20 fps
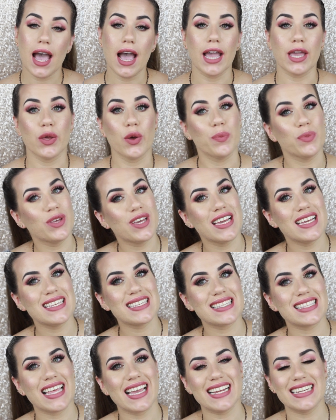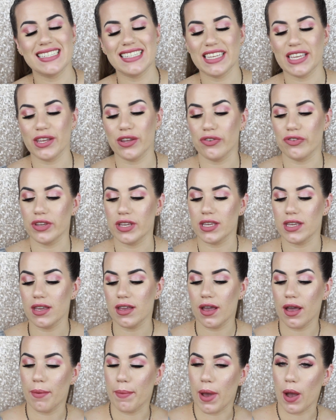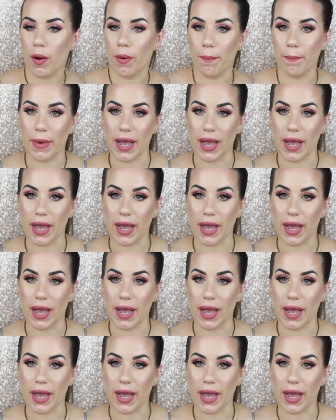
I hope you guys liked hearing about